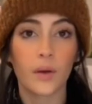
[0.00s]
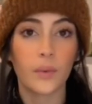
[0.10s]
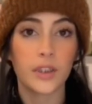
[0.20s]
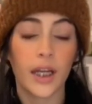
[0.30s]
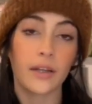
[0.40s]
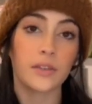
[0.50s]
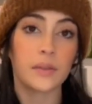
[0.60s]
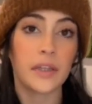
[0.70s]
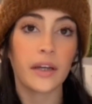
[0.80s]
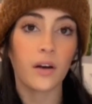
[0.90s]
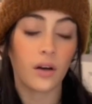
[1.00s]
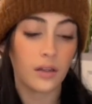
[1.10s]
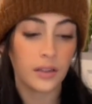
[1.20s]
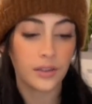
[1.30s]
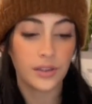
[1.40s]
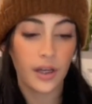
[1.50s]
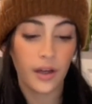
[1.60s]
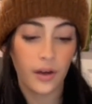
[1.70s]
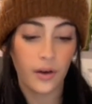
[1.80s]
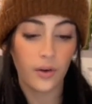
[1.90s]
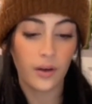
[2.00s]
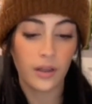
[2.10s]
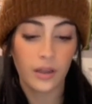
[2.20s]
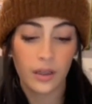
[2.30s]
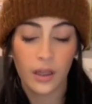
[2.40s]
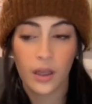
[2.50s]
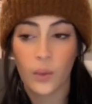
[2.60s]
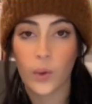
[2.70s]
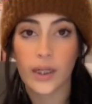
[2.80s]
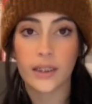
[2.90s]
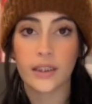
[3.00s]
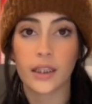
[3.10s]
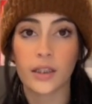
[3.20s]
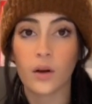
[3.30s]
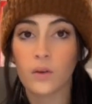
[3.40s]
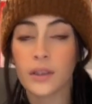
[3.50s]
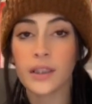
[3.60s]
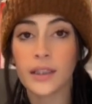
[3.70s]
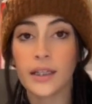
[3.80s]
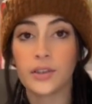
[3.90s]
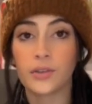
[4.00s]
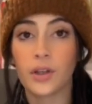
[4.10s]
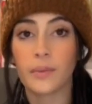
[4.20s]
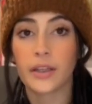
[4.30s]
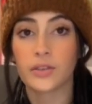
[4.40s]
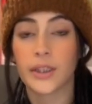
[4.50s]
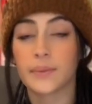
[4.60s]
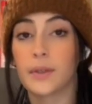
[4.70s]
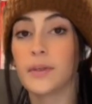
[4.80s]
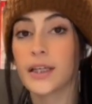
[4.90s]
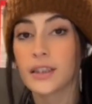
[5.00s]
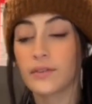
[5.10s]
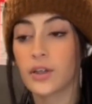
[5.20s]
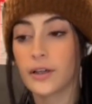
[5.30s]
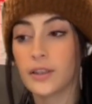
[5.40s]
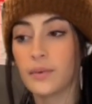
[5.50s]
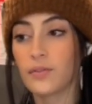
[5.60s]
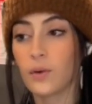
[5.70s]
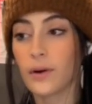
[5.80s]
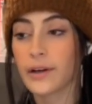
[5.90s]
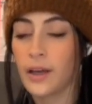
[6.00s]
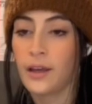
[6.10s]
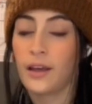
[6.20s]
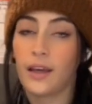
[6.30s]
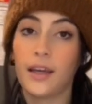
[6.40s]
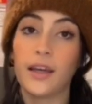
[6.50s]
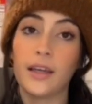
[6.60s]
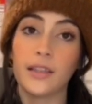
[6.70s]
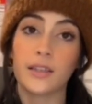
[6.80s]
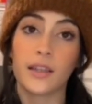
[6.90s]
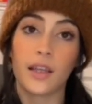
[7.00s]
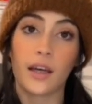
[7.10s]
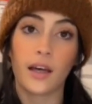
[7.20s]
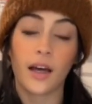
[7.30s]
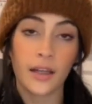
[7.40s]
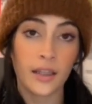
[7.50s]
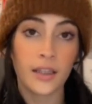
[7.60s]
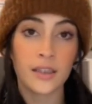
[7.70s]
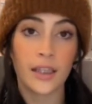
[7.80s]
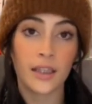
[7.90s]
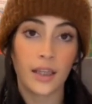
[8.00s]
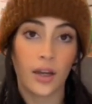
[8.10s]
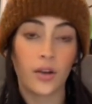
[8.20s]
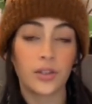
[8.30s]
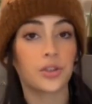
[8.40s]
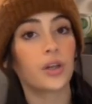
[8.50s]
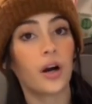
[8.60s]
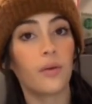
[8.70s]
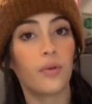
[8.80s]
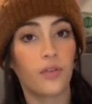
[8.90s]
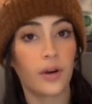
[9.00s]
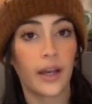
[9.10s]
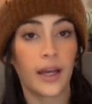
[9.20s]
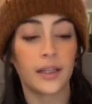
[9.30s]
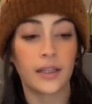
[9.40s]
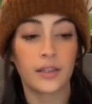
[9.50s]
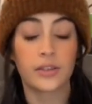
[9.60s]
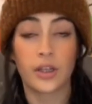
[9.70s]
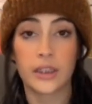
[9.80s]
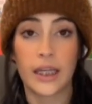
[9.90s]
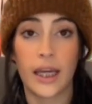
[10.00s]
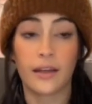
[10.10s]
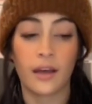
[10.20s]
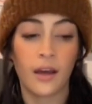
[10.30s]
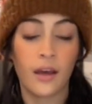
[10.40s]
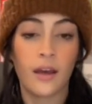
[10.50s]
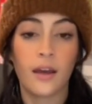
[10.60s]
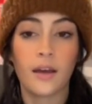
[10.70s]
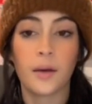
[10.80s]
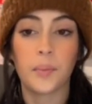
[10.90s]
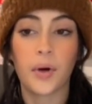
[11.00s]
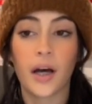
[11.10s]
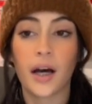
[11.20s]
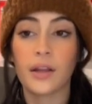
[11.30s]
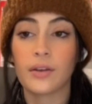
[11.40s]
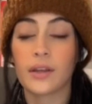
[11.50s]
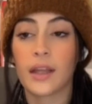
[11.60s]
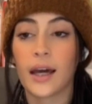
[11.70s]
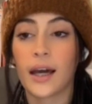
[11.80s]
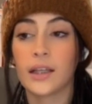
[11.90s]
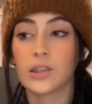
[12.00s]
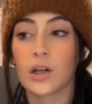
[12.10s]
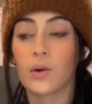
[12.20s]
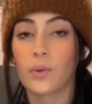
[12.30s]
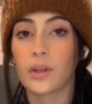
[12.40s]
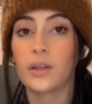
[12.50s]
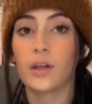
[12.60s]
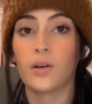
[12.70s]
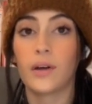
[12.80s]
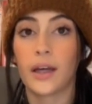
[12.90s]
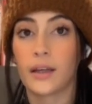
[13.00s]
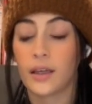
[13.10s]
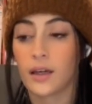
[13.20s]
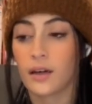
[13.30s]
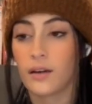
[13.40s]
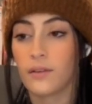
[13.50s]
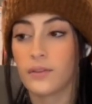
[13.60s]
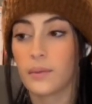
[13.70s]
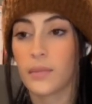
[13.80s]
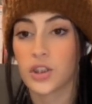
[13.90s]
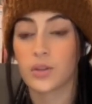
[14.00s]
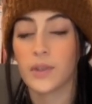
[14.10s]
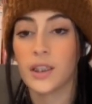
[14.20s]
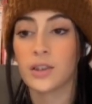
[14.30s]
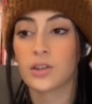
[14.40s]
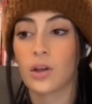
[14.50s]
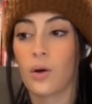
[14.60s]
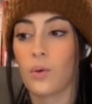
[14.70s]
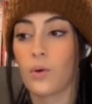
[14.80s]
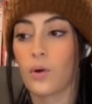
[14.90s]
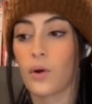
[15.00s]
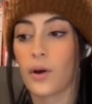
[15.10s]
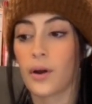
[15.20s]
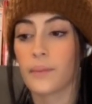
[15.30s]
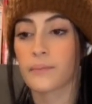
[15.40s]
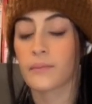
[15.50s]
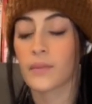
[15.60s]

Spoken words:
which I don't speak at all, so we're gonna see. The only thing that I do know about this recipe, because I've cooked it before, is the onions and the carrots go beforehand and they're sauteed. But other than that, I don't really know any of the measurements or